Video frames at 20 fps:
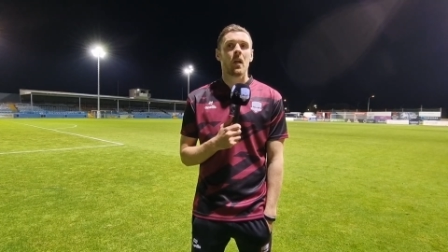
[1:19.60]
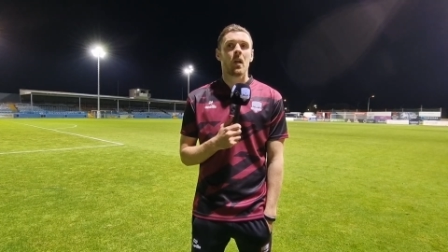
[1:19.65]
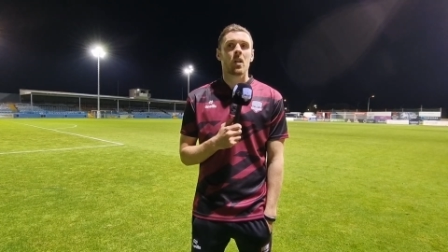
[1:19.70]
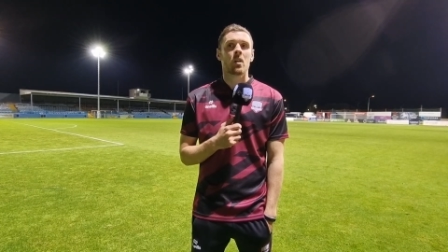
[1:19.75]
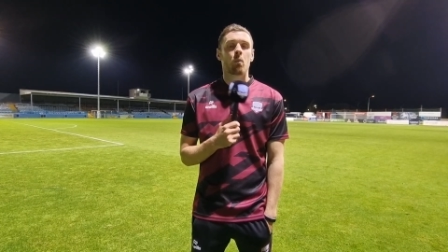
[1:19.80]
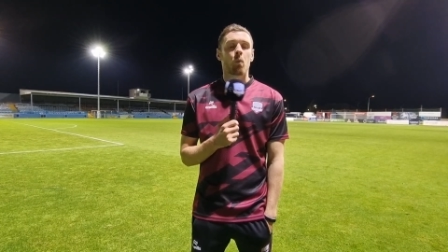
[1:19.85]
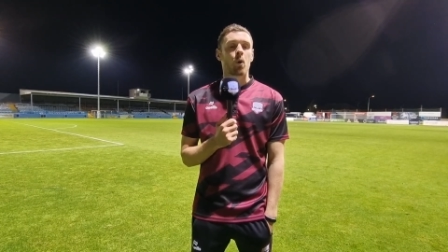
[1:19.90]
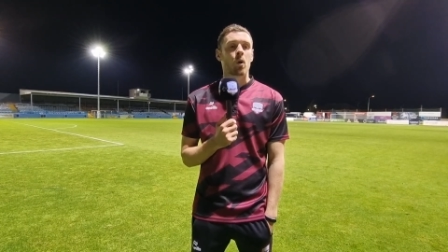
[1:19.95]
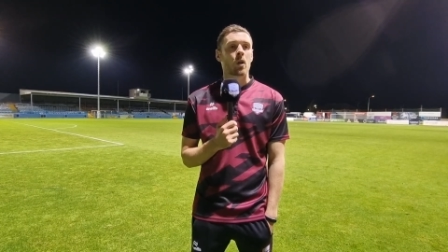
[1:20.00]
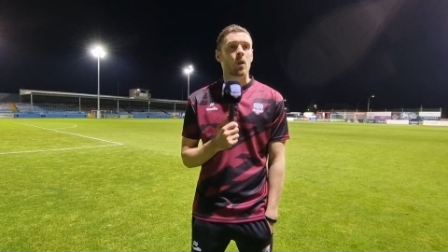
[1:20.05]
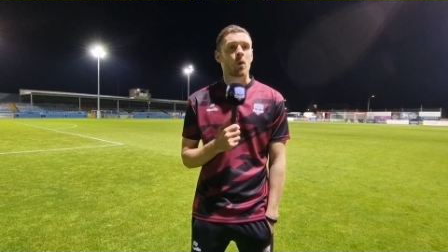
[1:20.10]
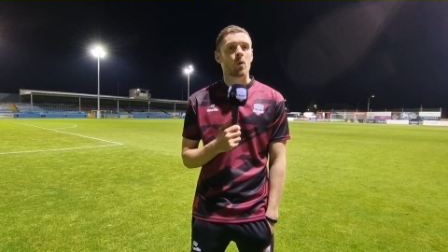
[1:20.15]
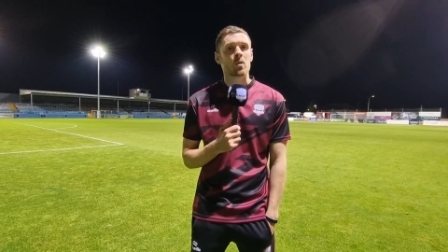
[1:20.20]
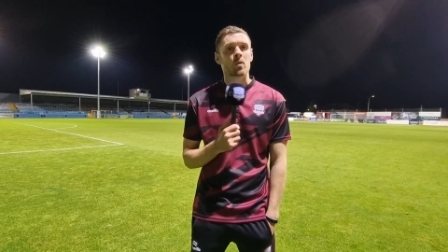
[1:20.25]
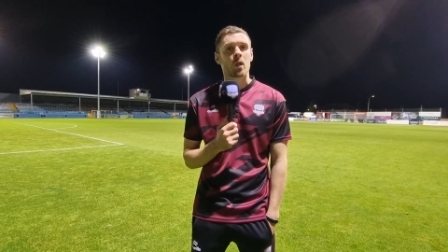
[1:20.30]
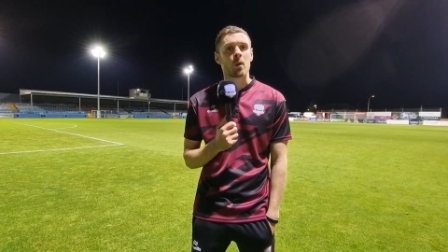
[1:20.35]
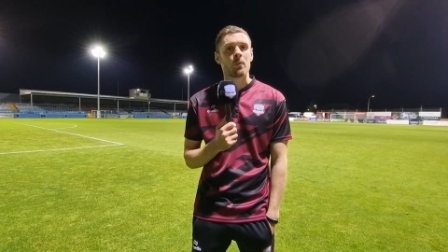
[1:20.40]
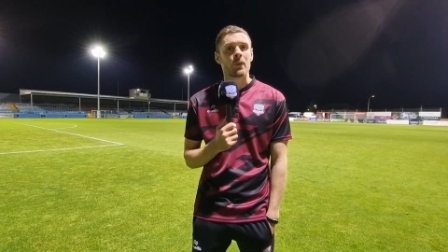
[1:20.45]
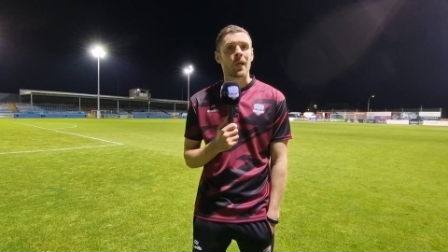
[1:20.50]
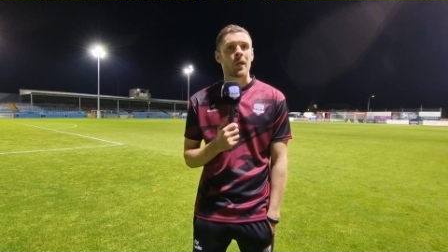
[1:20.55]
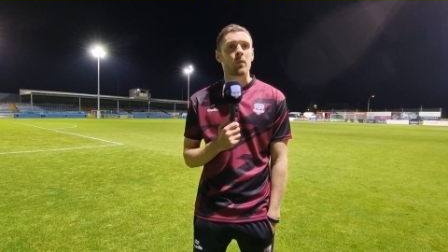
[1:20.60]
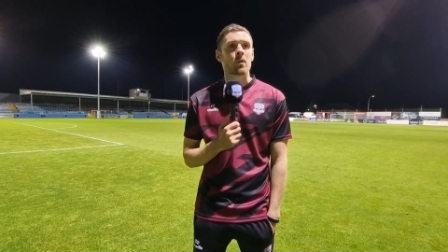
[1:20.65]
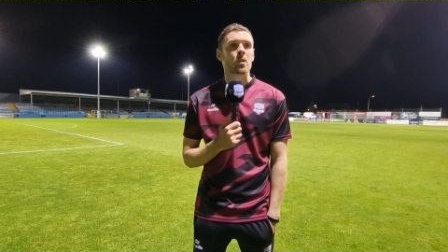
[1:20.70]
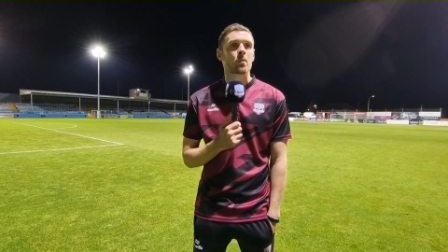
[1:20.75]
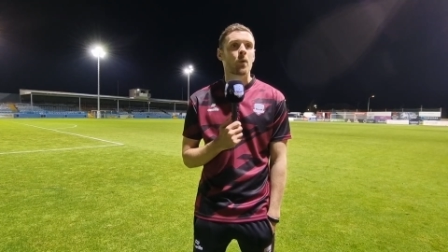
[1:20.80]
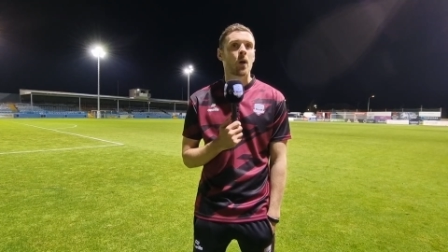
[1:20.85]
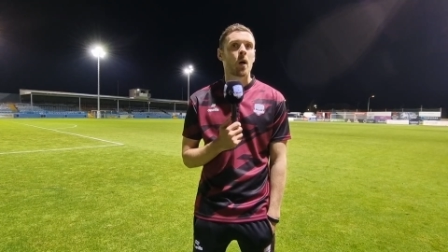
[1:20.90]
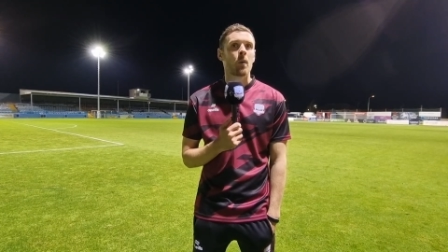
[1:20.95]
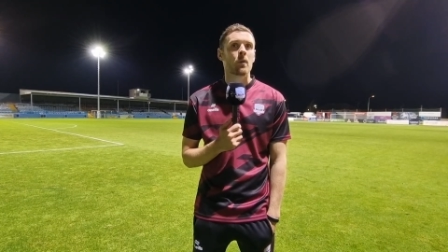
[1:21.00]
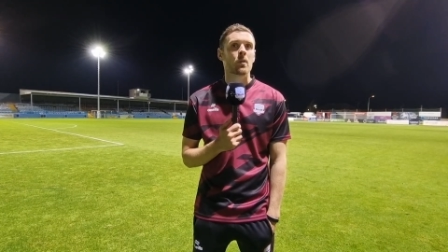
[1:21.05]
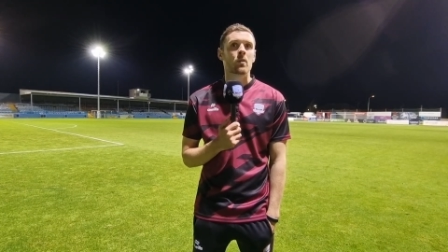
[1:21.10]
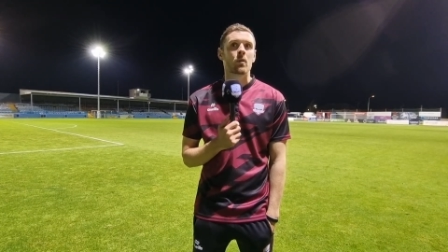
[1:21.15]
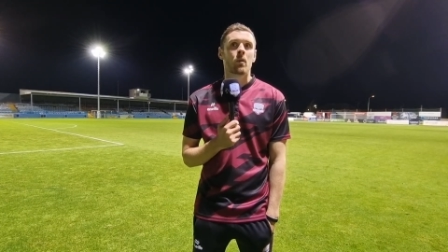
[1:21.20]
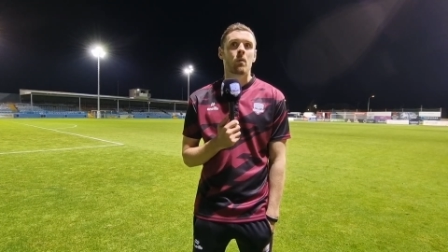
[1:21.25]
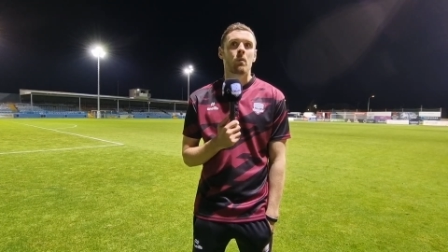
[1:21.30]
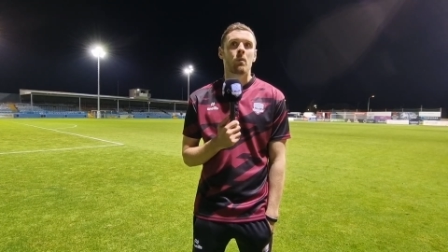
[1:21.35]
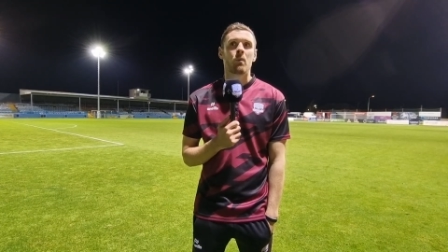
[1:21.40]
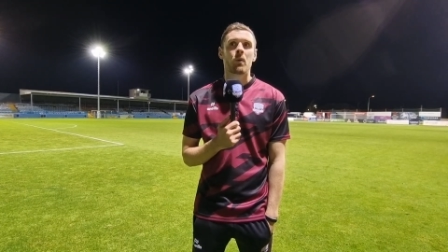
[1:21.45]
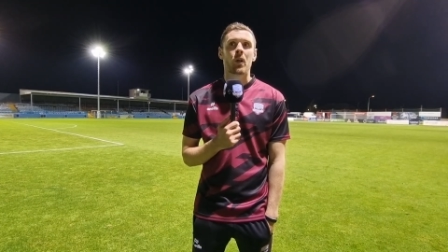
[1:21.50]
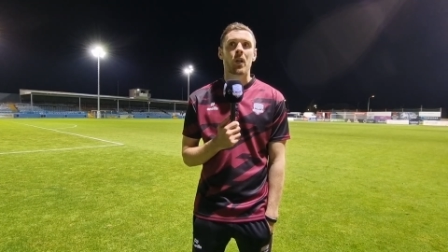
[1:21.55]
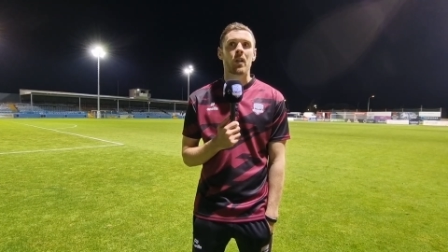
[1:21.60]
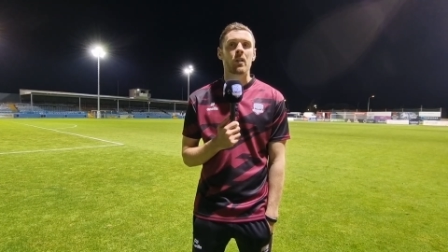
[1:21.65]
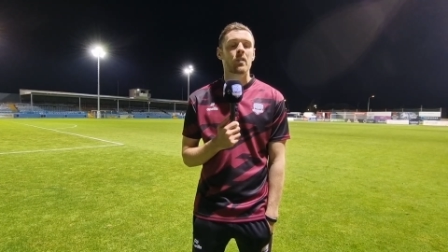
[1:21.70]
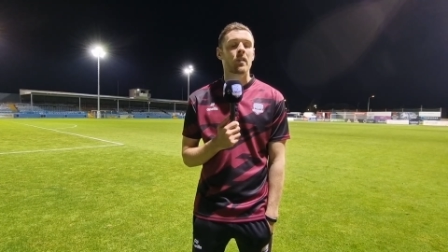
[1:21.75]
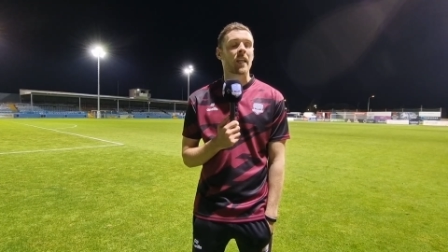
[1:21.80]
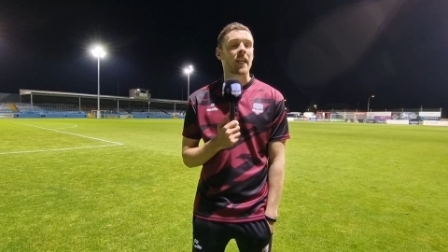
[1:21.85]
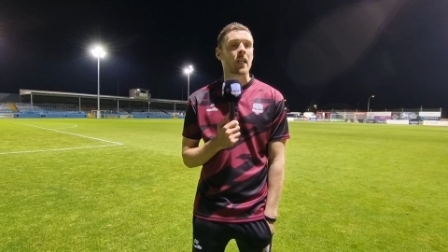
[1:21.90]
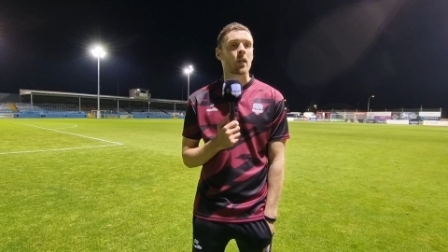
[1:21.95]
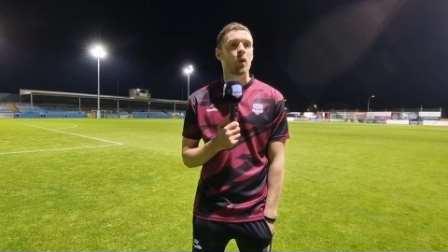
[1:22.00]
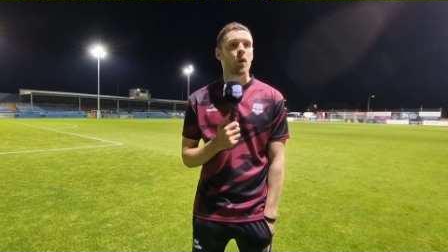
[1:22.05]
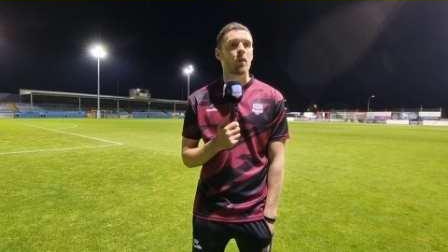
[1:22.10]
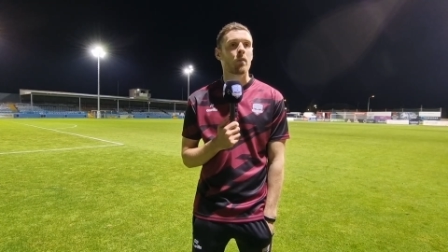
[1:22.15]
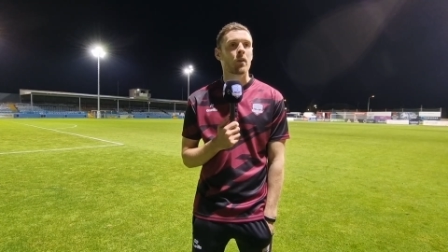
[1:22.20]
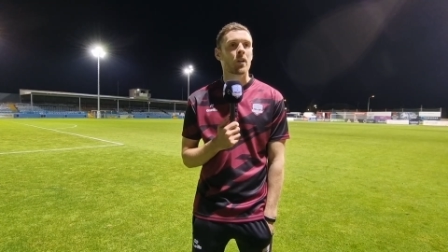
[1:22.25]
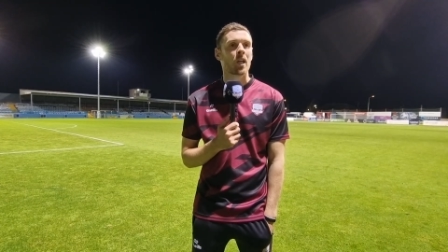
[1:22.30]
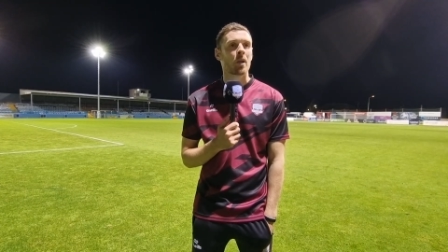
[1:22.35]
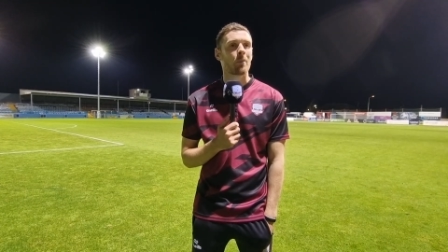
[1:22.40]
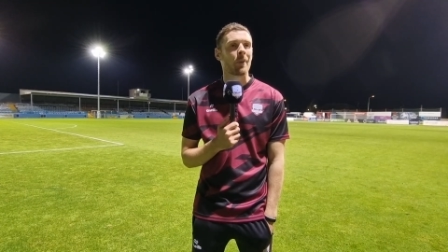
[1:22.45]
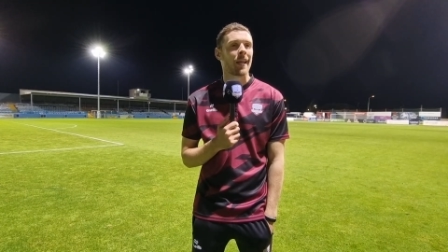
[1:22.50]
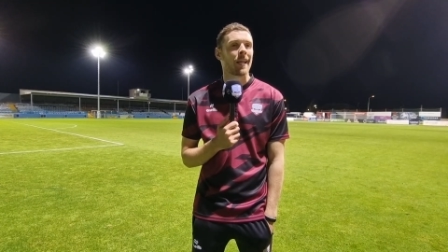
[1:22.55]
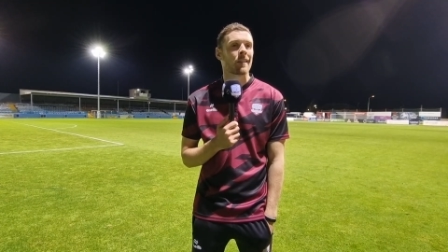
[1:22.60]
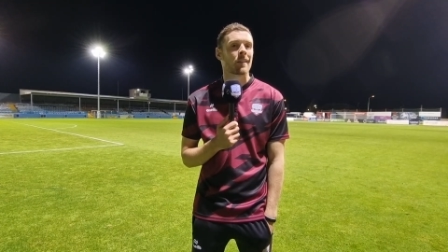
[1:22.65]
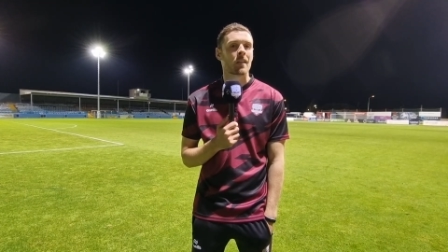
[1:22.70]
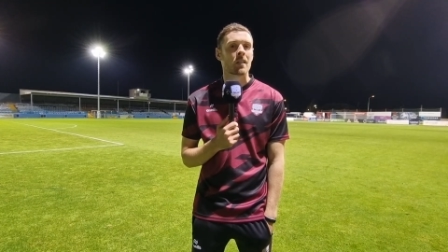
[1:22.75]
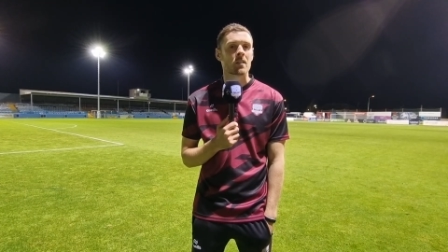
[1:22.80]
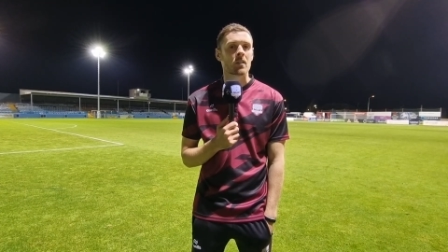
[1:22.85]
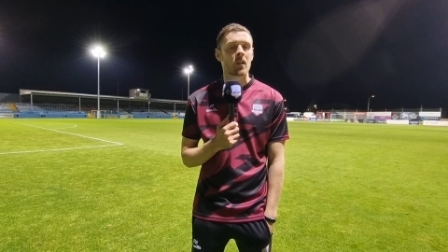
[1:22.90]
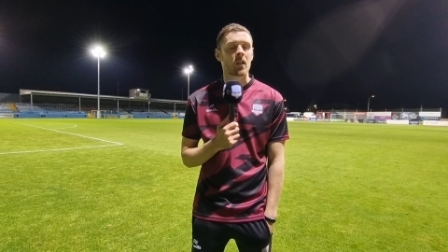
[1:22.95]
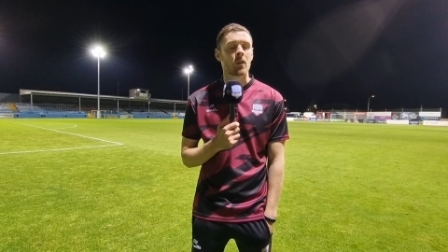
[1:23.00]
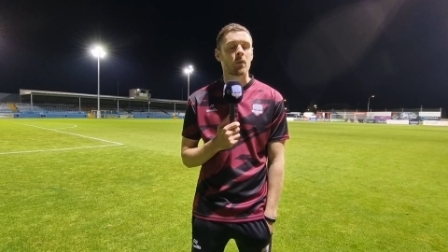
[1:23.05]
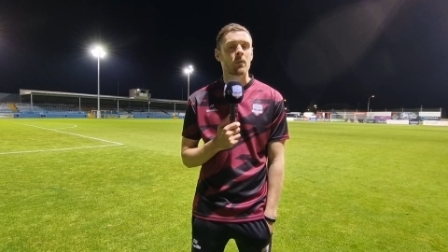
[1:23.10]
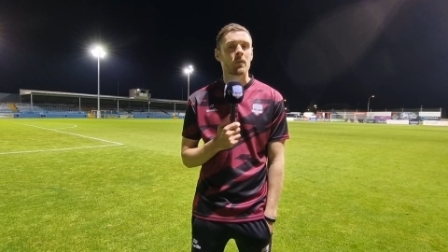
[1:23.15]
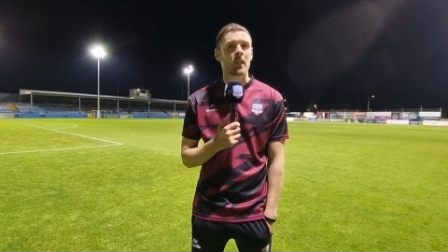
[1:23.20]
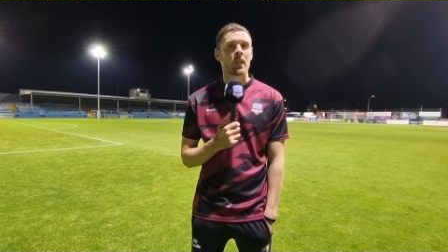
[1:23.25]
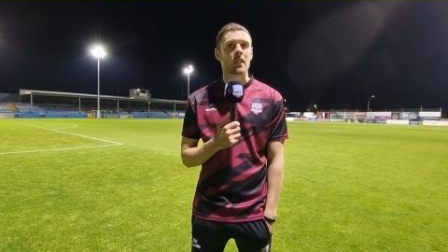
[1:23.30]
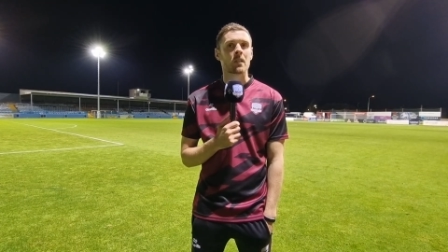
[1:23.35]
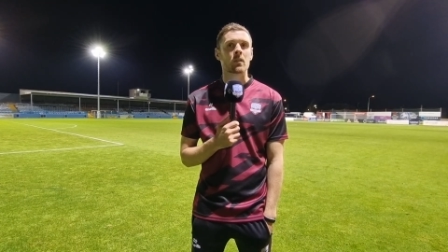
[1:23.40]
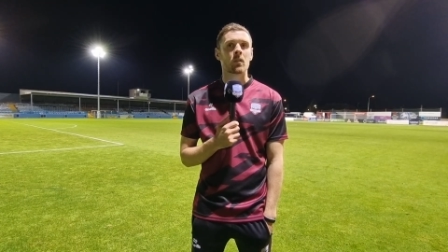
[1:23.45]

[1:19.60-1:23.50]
workloads come down a small bit, so kind of taking over kind of maintenance kind of thing.